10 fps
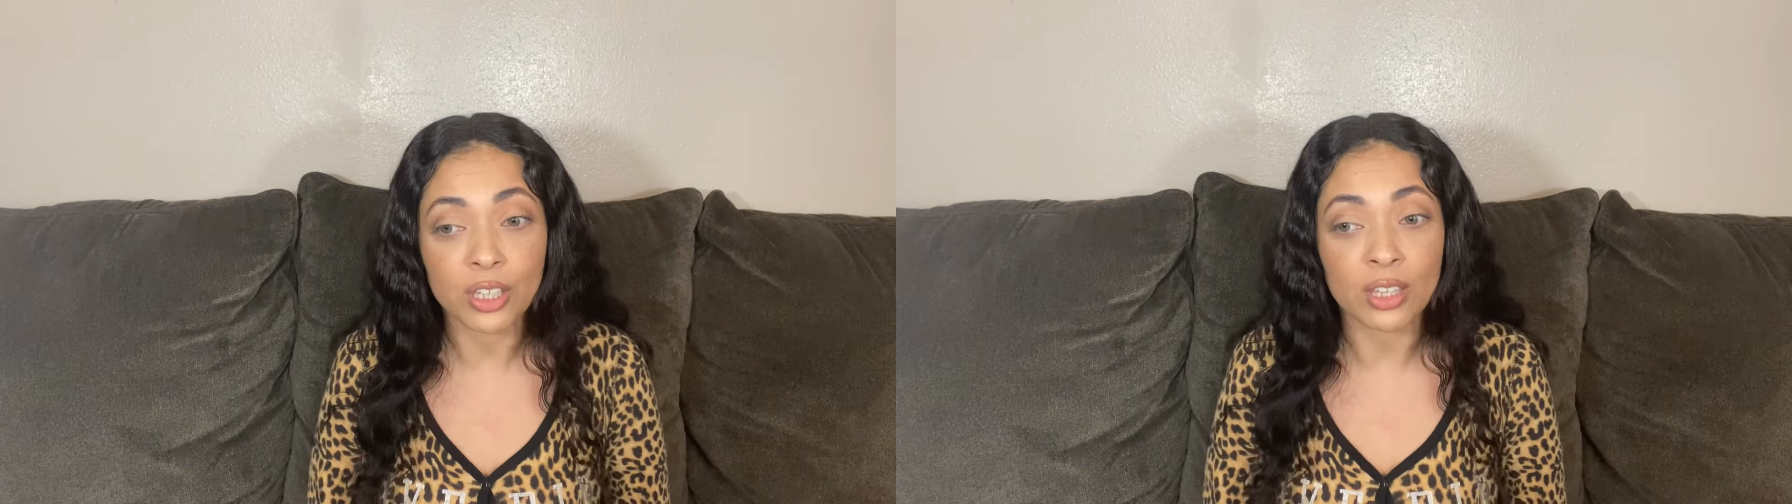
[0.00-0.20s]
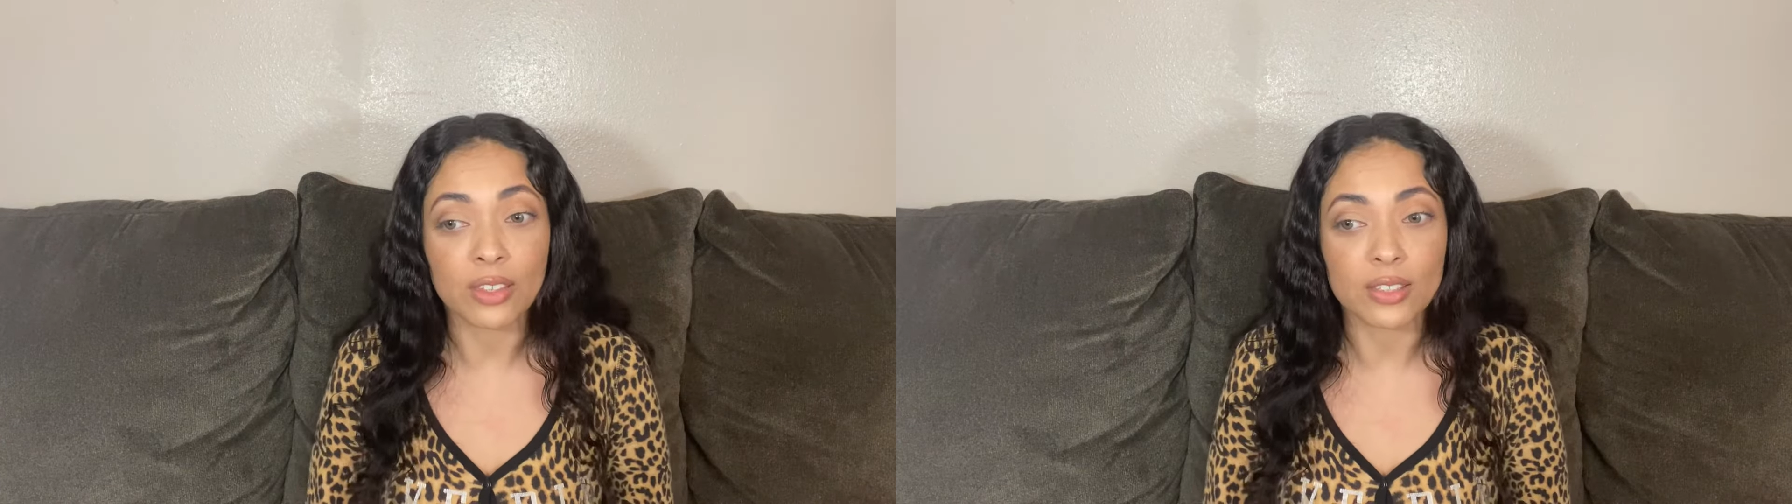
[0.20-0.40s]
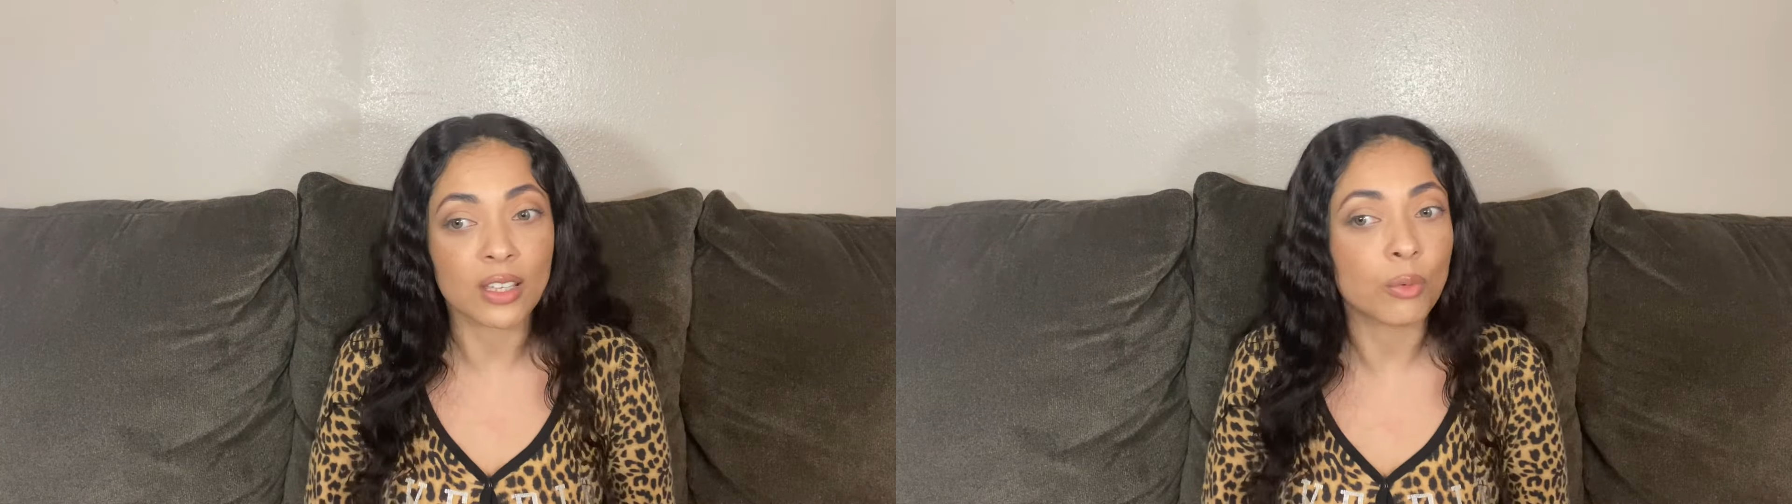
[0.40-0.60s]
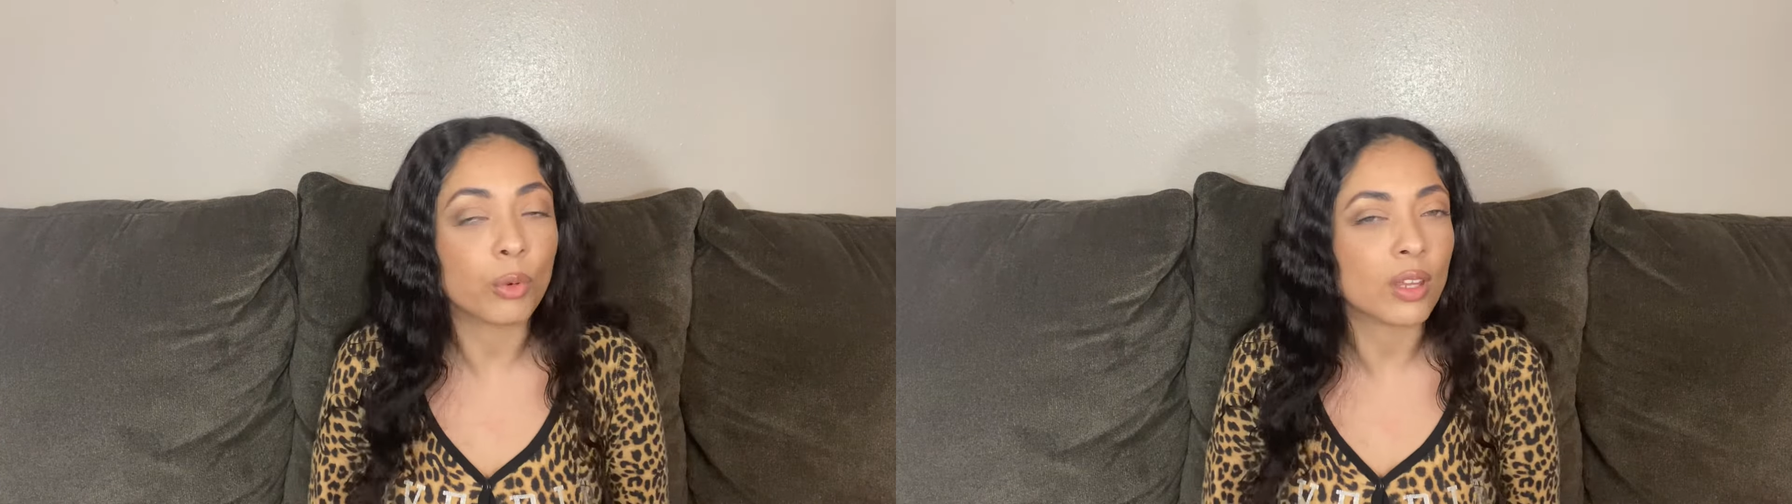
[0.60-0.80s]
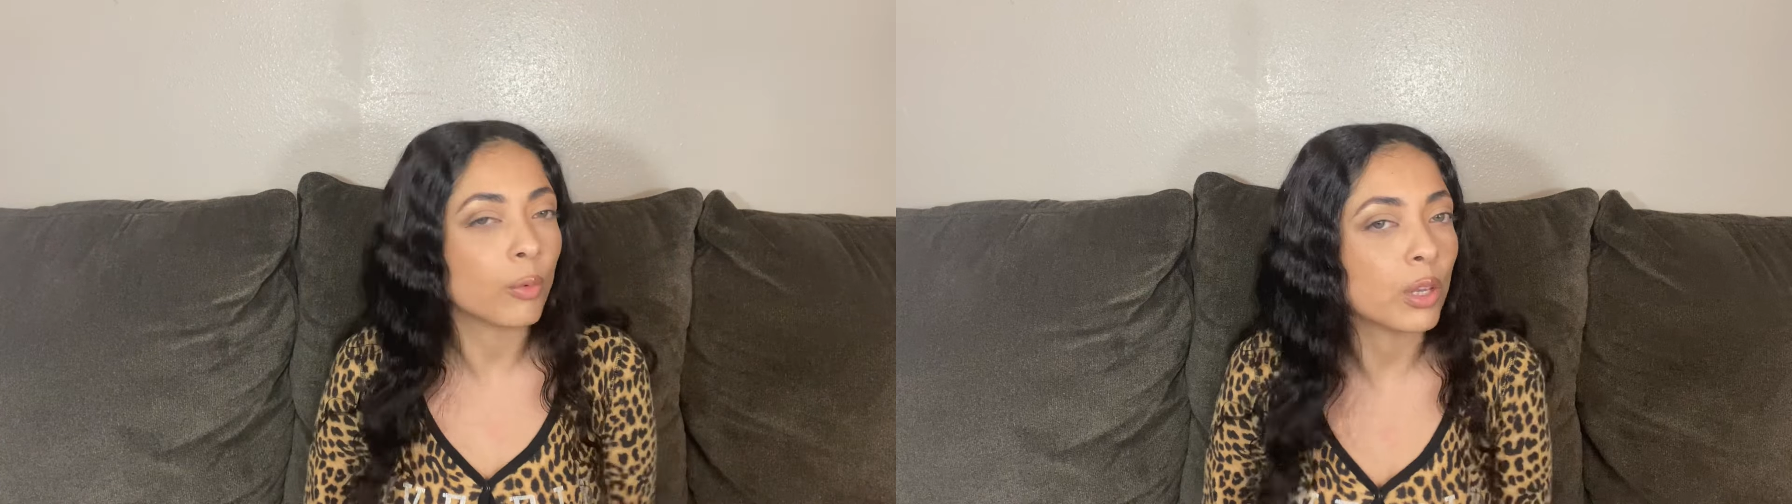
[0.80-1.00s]
in the same way
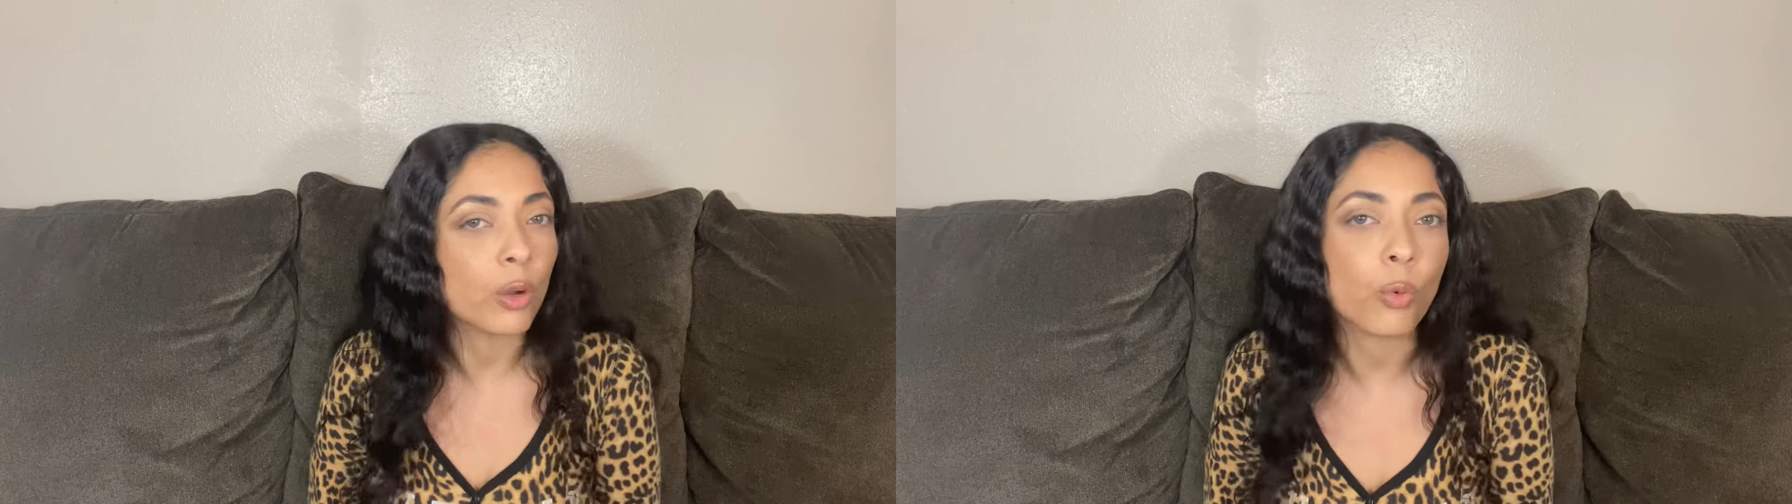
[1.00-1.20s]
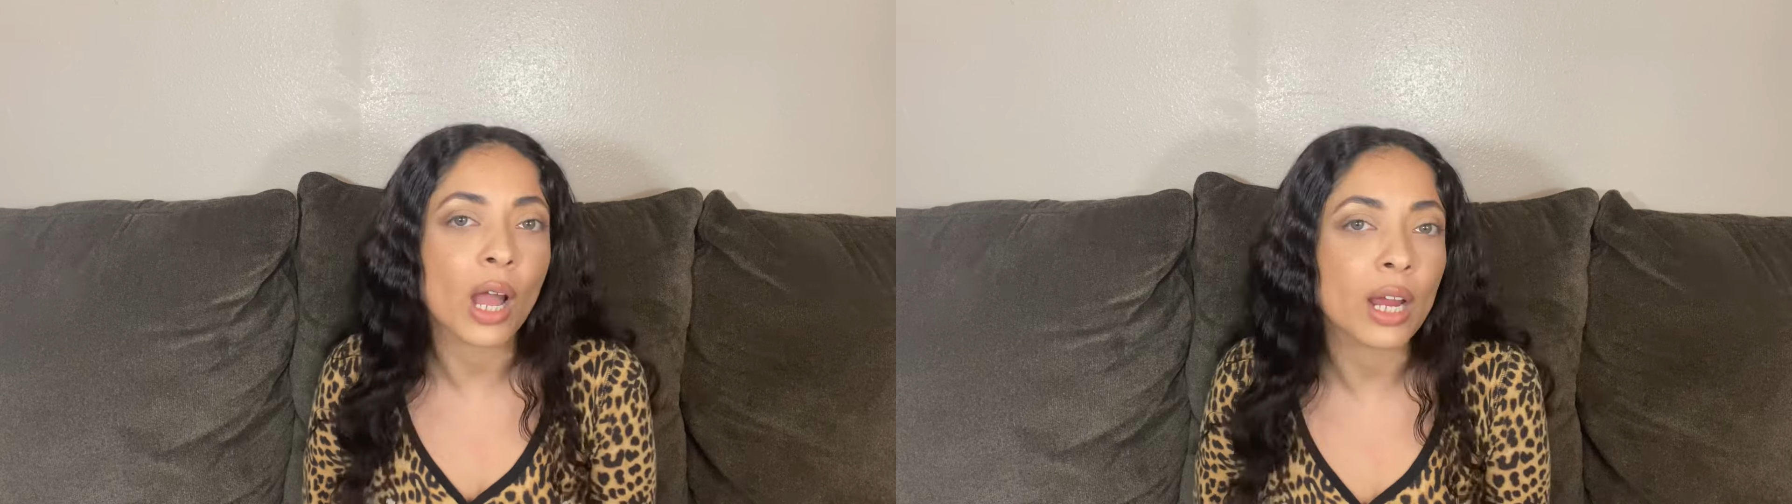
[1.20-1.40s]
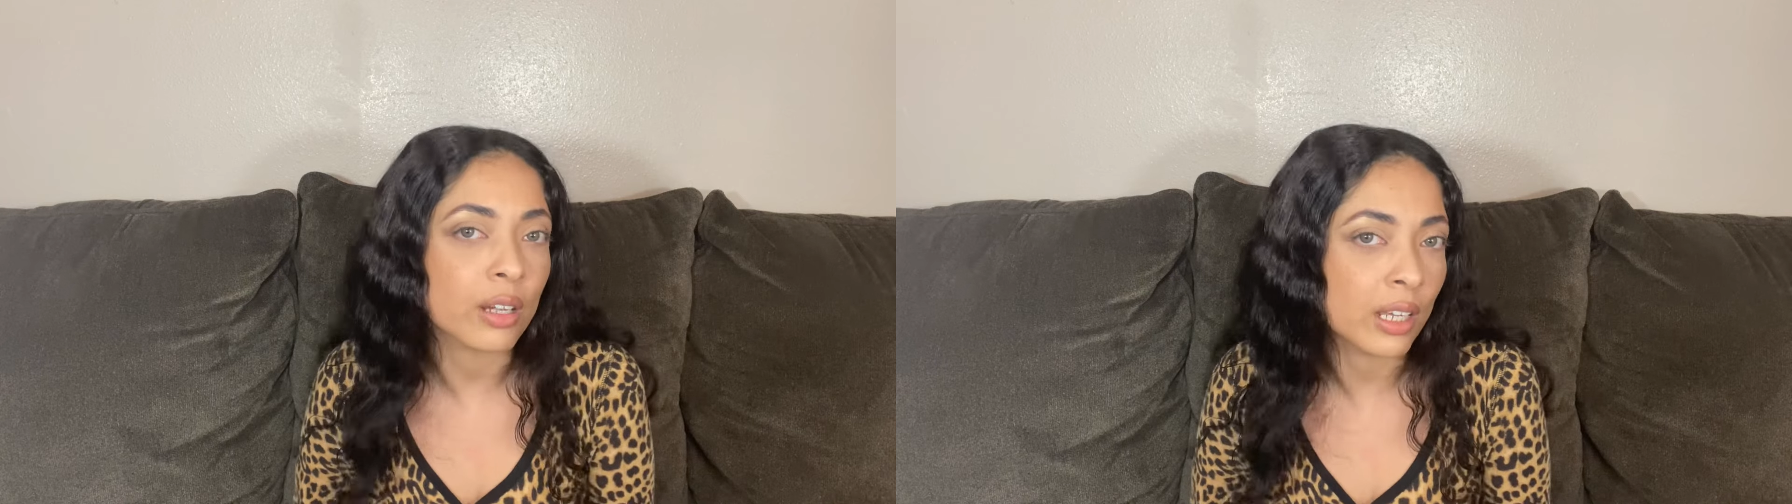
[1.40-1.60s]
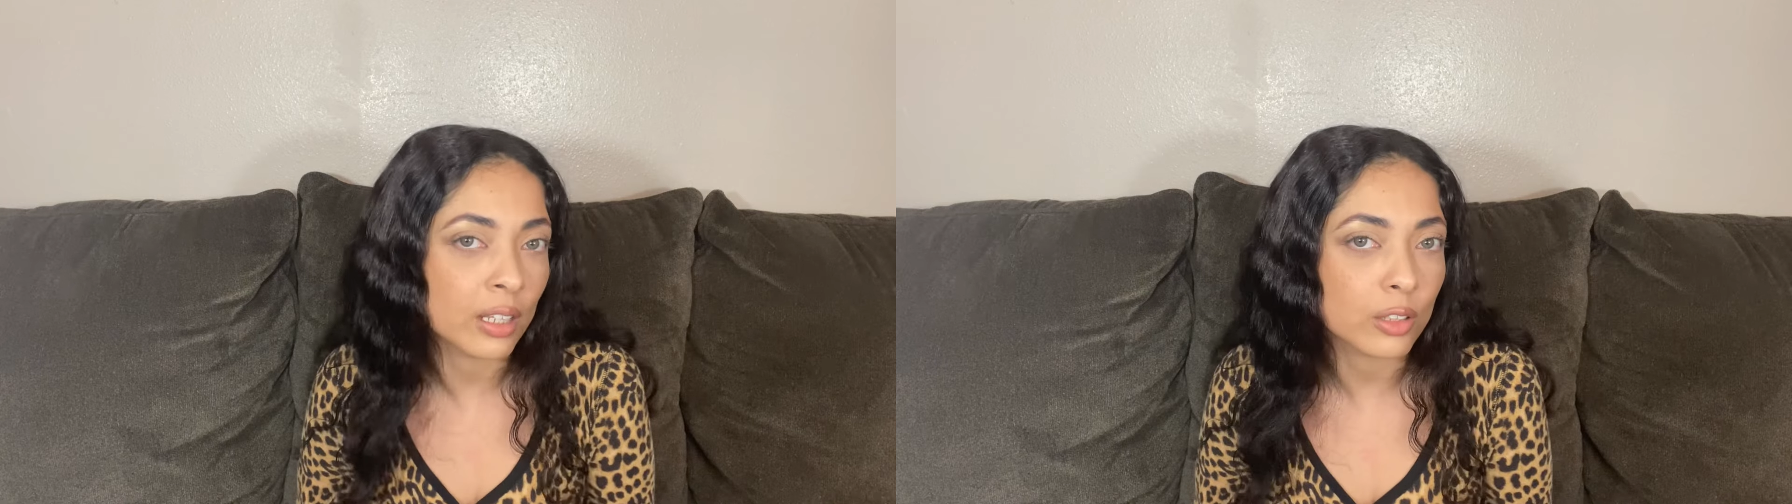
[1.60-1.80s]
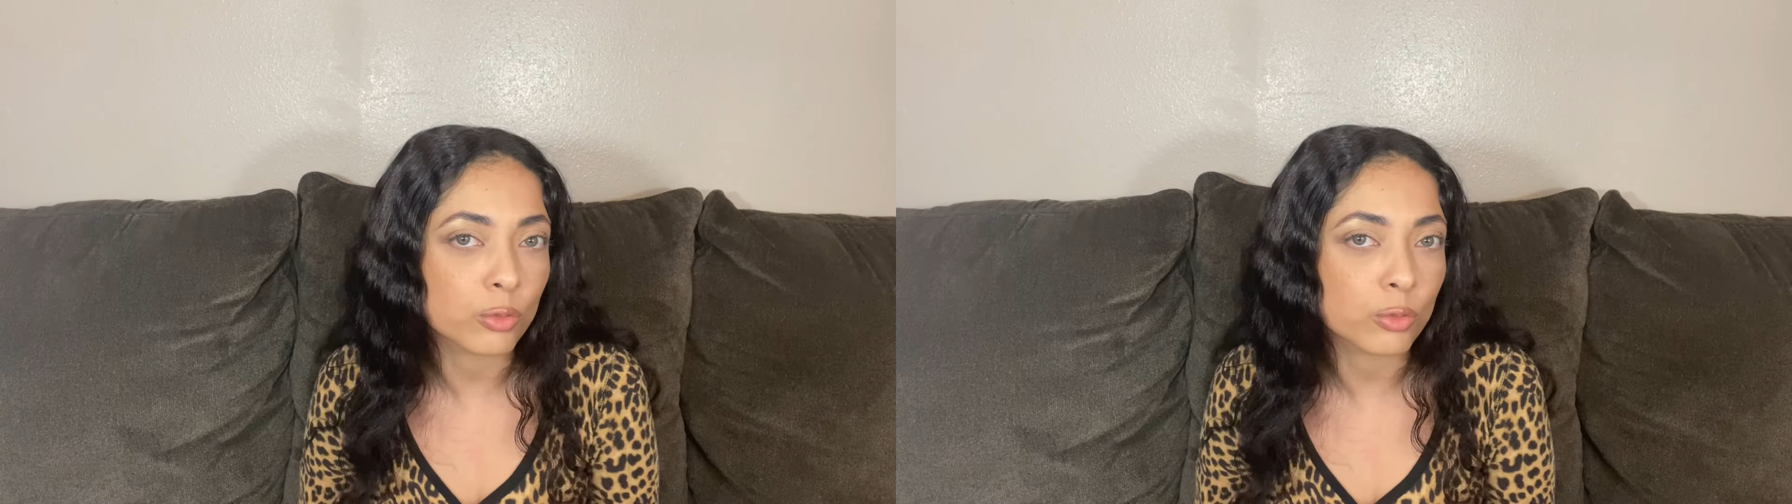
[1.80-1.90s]
that we acquired English.